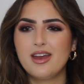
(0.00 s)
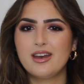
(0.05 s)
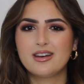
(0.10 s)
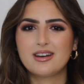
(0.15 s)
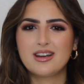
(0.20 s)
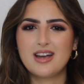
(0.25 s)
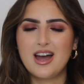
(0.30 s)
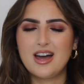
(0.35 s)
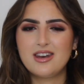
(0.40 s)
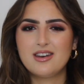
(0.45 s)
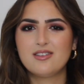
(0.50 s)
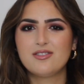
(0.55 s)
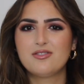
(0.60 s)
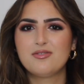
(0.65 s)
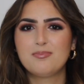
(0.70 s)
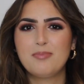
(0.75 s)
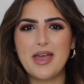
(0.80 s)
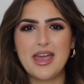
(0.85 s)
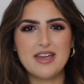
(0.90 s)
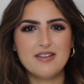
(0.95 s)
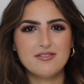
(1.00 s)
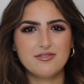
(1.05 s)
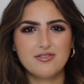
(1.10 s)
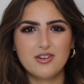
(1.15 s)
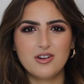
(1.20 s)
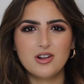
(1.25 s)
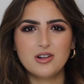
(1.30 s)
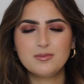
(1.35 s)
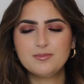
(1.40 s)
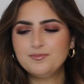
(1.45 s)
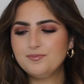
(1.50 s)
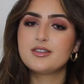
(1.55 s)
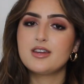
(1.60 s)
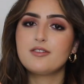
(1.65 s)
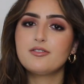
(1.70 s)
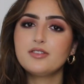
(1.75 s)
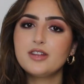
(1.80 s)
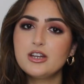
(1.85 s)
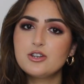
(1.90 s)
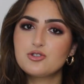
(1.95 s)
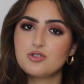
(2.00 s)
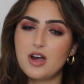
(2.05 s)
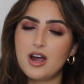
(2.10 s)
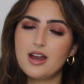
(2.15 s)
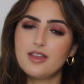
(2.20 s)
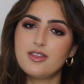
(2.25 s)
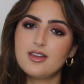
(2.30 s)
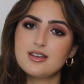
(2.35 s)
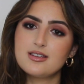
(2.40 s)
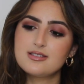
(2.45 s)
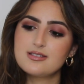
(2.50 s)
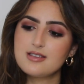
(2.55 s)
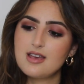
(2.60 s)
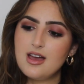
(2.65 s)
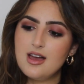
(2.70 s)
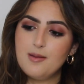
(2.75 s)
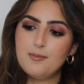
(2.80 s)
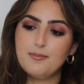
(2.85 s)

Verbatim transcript: and kind of painful. Definitely try this.